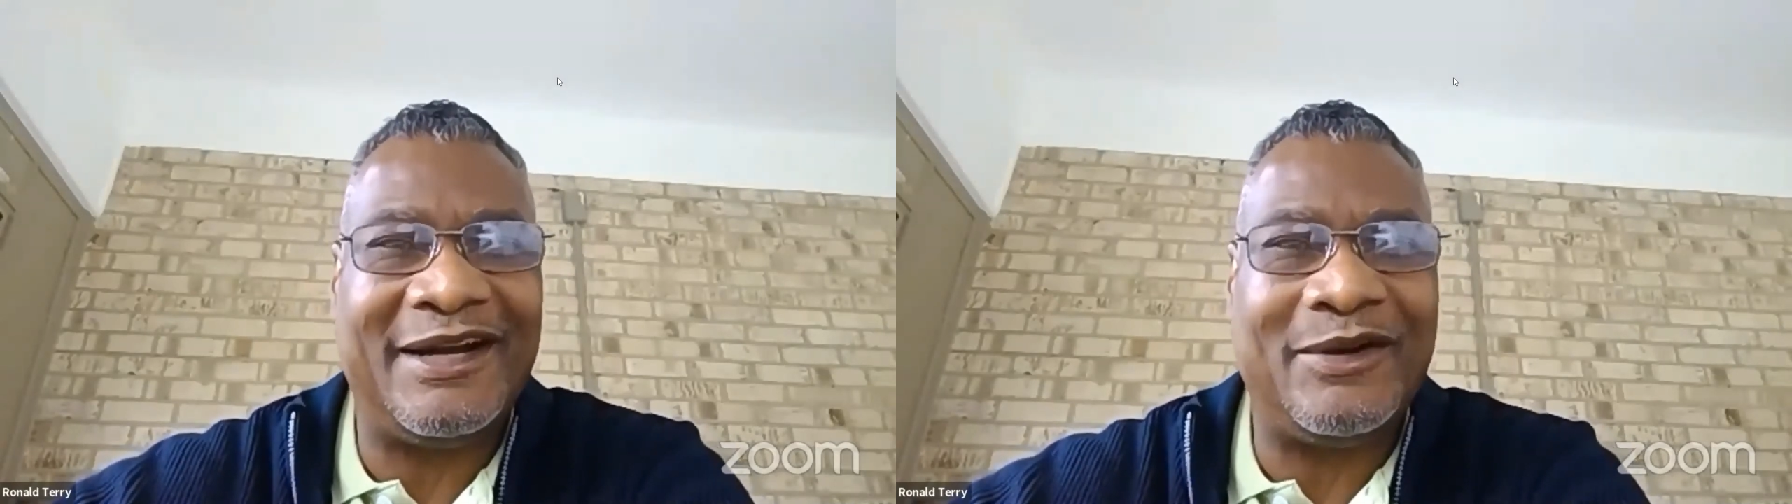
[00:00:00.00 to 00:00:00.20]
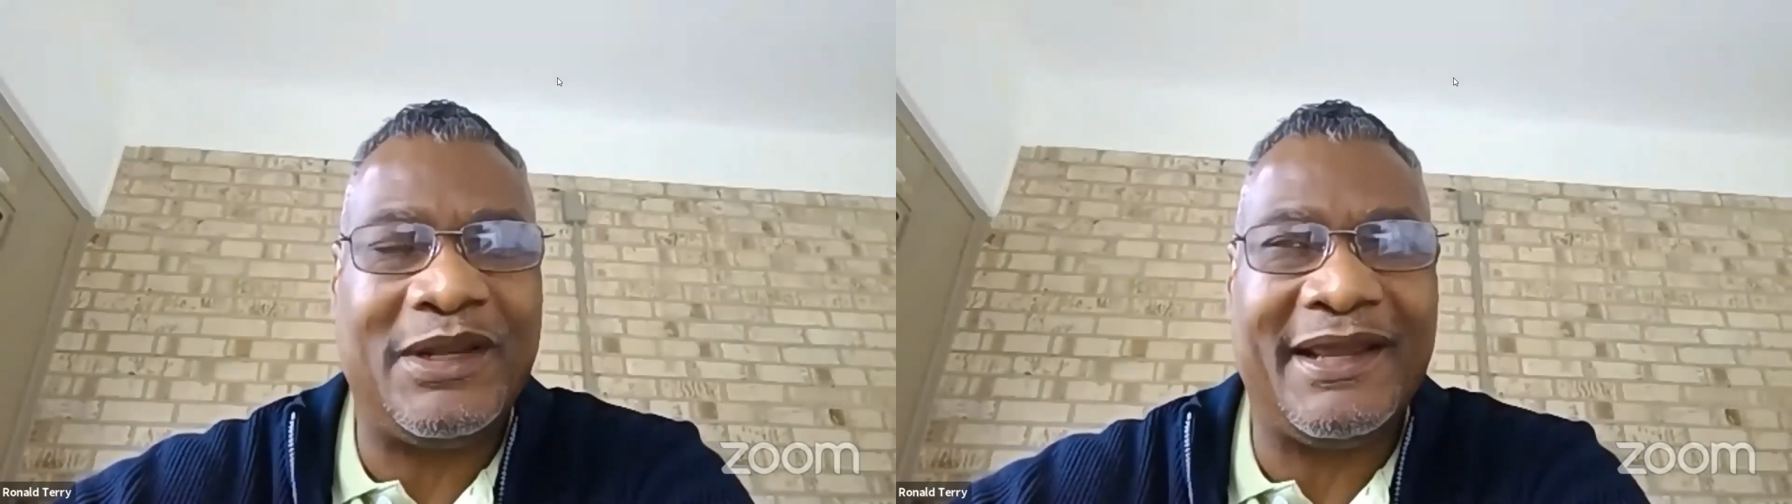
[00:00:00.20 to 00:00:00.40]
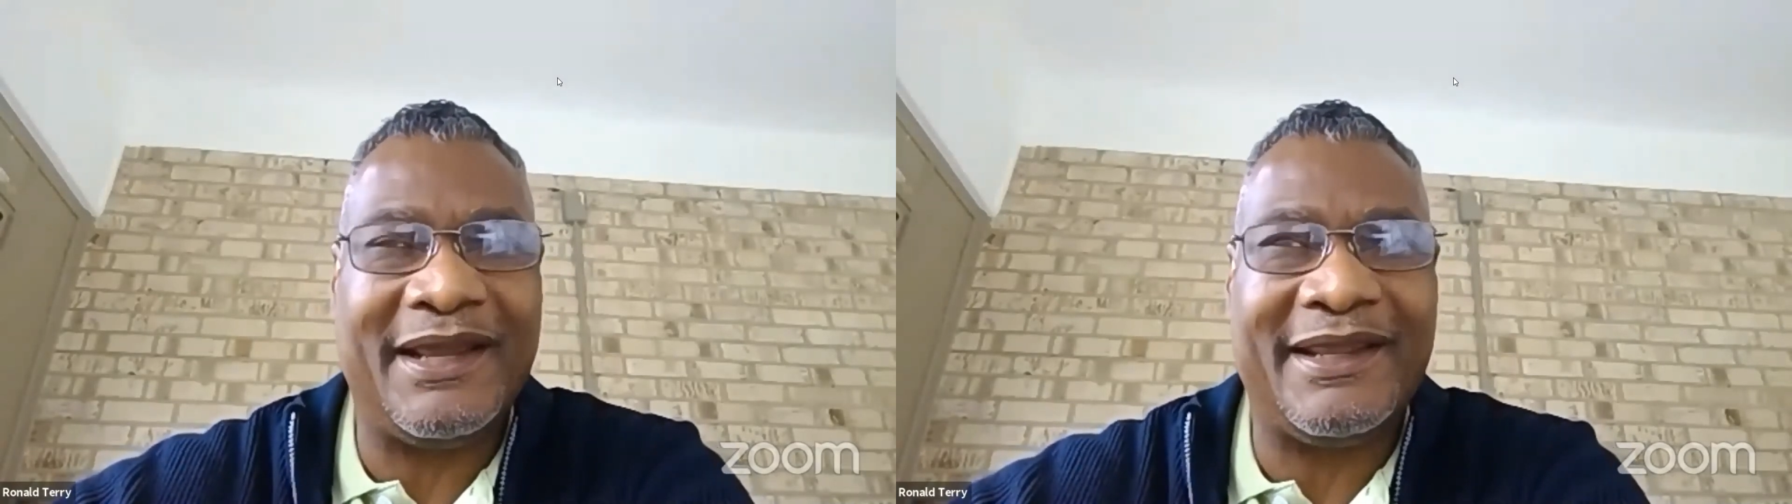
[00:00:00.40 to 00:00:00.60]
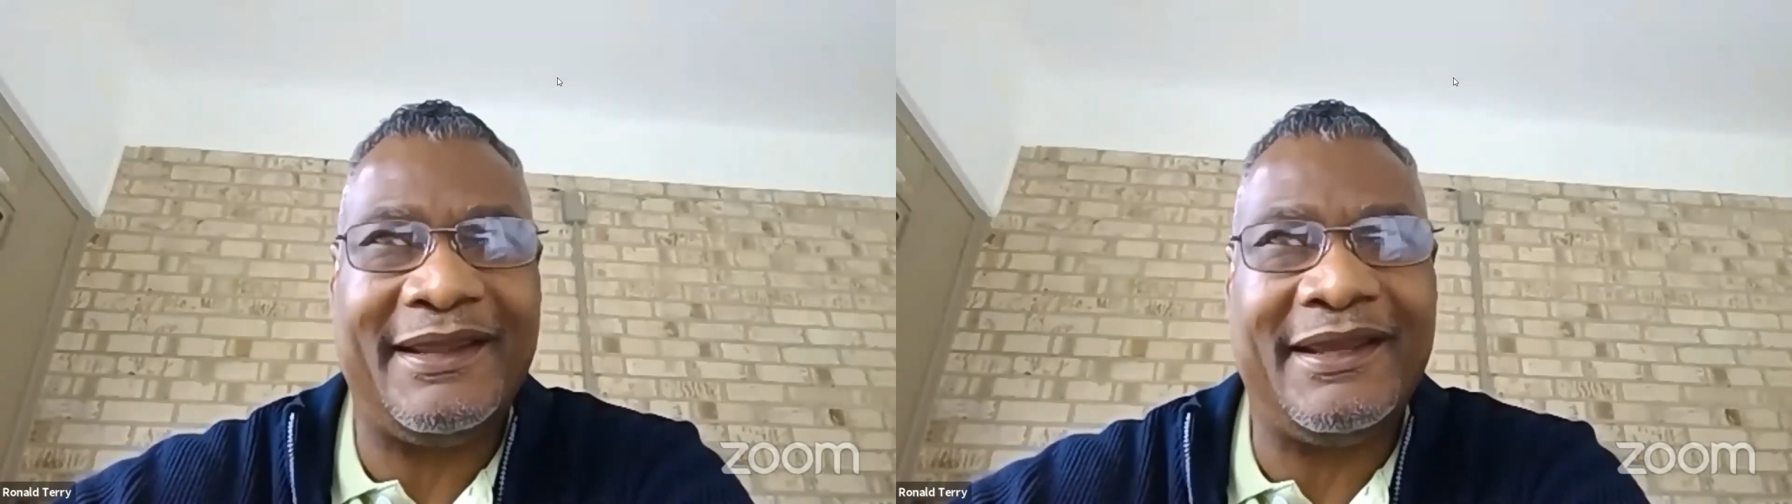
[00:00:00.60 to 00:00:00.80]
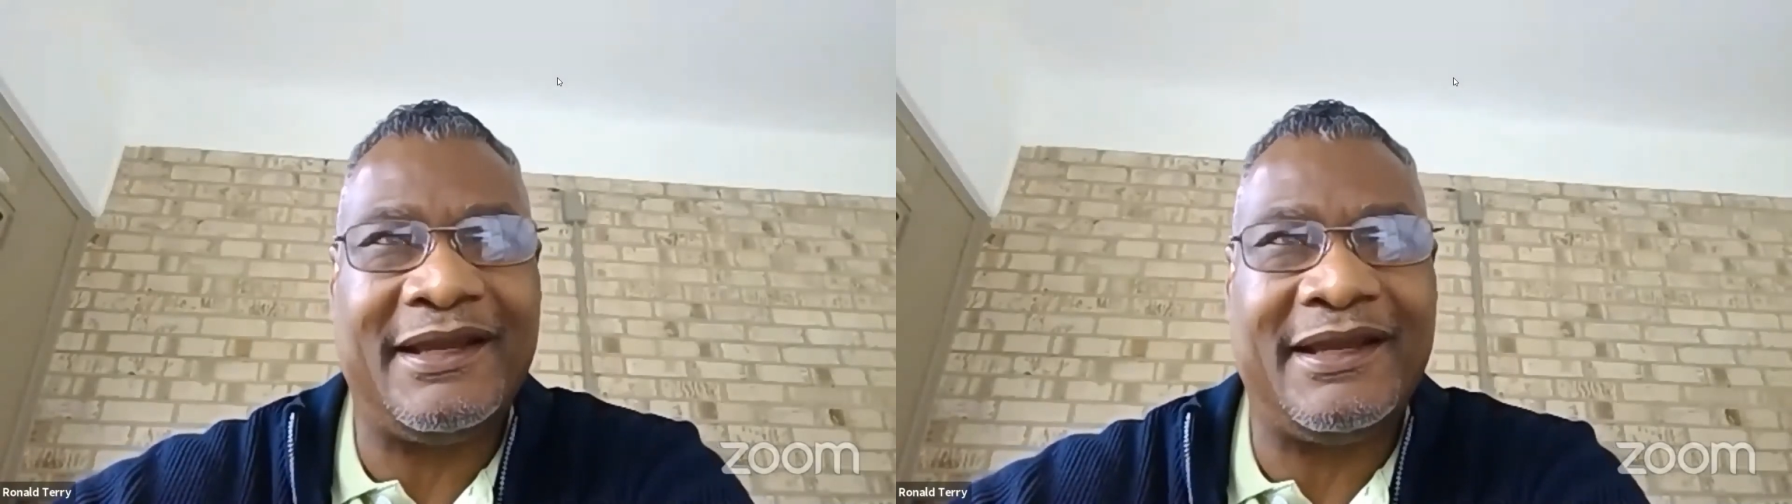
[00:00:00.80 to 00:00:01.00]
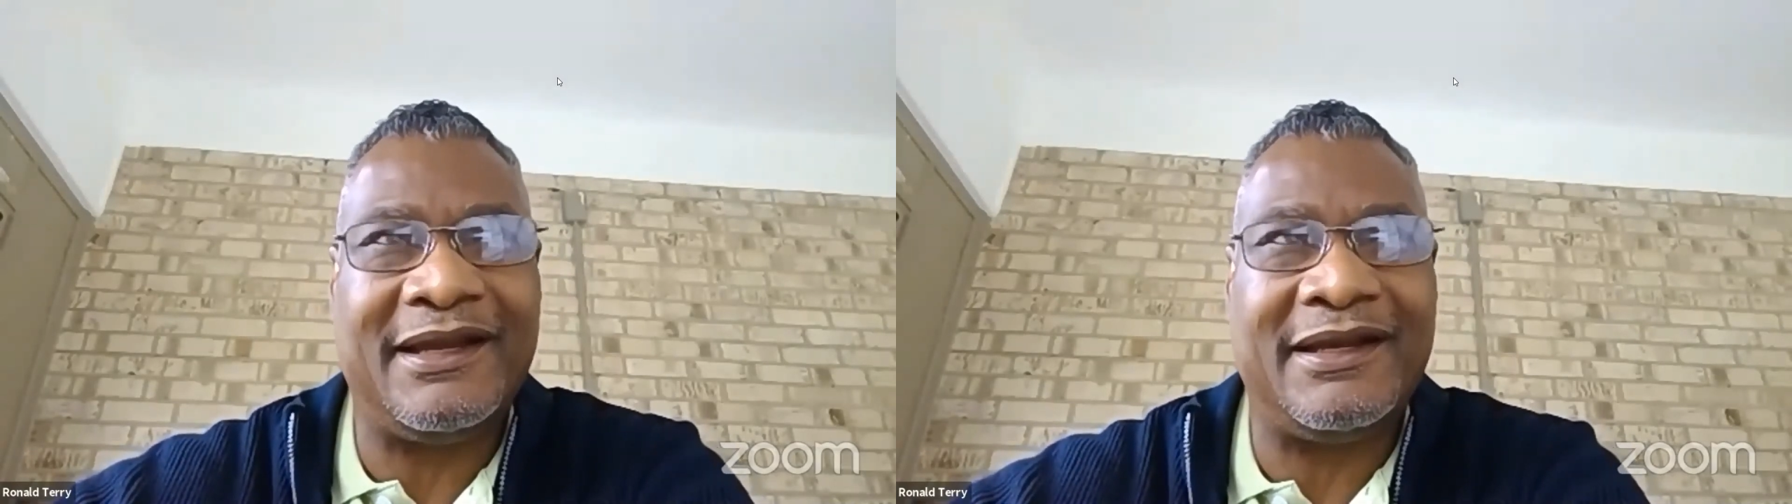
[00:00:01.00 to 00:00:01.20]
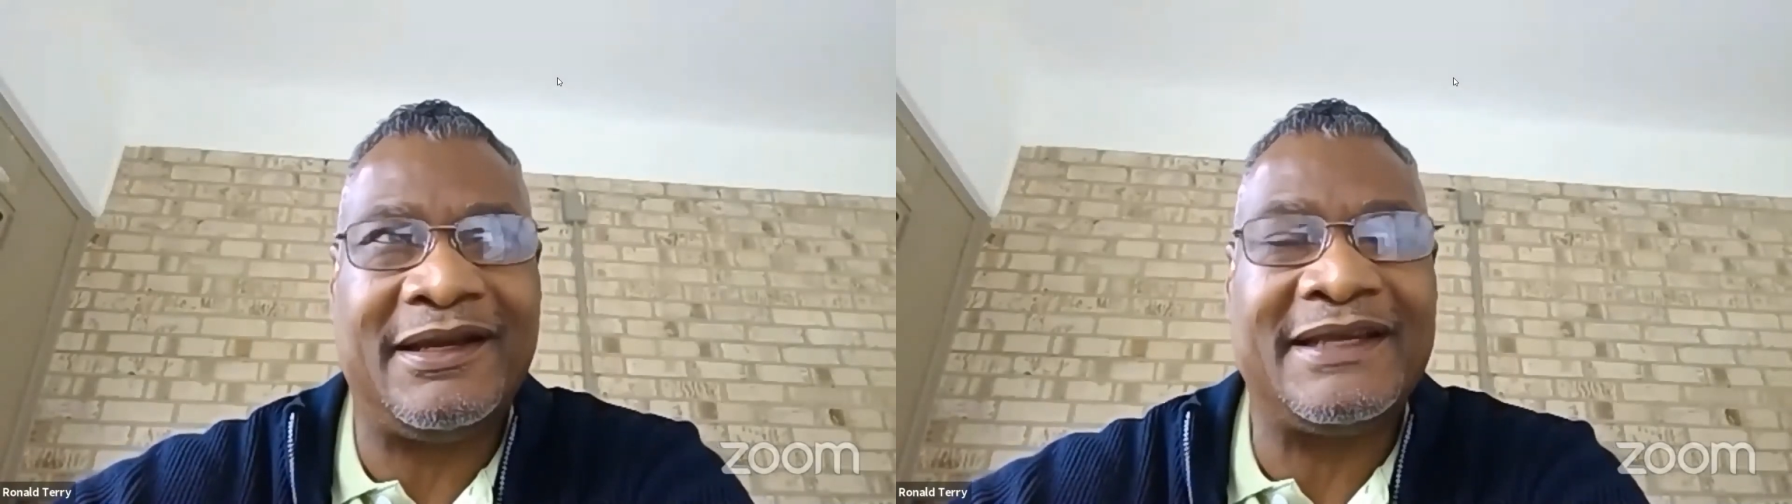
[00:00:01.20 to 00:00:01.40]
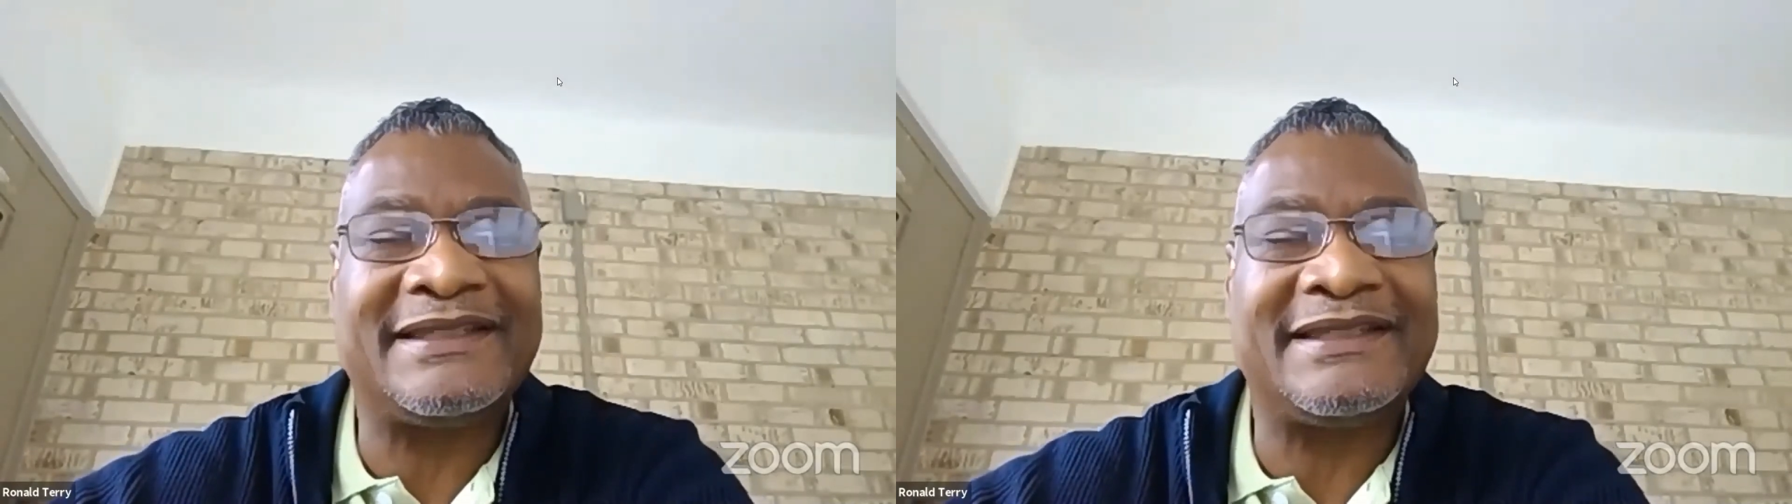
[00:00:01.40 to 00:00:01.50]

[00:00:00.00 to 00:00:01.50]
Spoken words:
a